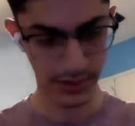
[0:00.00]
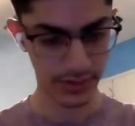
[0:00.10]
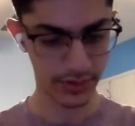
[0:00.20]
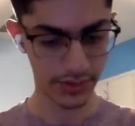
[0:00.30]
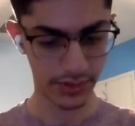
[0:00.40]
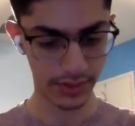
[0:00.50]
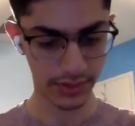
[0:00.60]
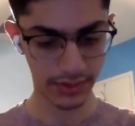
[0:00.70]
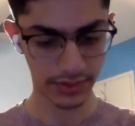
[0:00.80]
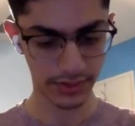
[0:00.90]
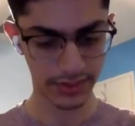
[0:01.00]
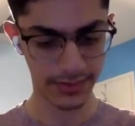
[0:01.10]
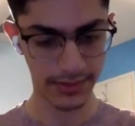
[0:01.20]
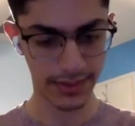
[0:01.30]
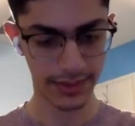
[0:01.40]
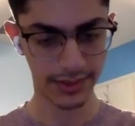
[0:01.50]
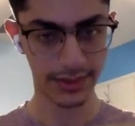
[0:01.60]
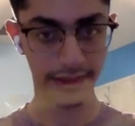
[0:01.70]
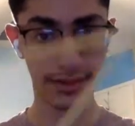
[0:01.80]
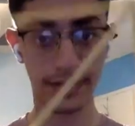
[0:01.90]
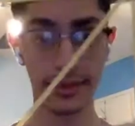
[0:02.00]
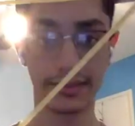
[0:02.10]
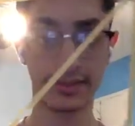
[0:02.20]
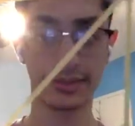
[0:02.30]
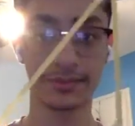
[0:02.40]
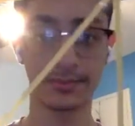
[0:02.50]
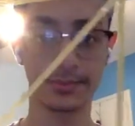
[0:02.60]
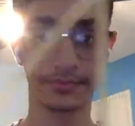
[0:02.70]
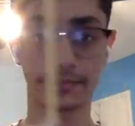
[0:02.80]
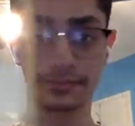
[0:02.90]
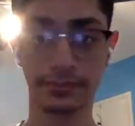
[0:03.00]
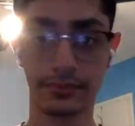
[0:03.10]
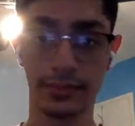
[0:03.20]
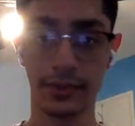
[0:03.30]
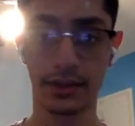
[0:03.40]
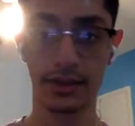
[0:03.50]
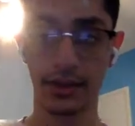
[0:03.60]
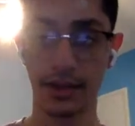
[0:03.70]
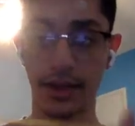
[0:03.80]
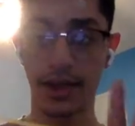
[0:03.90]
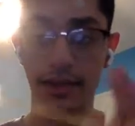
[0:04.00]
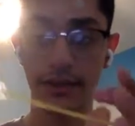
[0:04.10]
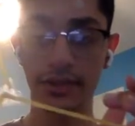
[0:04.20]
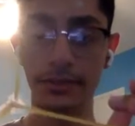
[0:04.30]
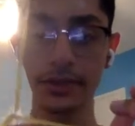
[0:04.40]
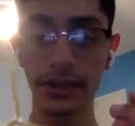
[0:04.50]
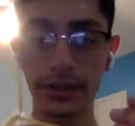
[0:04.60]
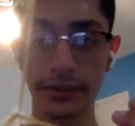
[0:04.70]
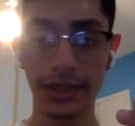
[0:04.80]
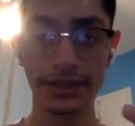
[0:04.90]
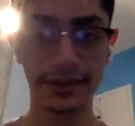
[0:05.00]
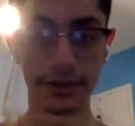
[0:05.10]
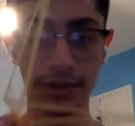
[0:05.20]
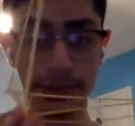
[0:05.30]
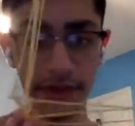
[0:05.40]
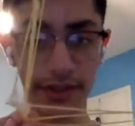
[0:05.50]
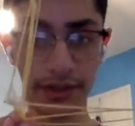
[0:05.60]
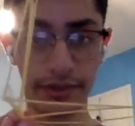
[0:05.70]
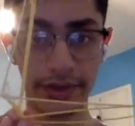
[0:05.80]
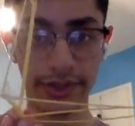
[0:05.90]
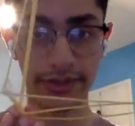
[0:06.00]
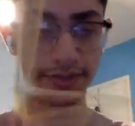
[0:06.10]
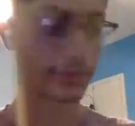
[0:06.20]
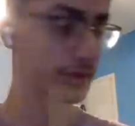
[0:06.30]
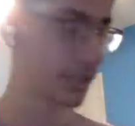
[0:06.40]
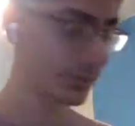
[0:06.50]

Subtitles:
it should look something like this. And then you could build off the rest. You could build out the other edges, which I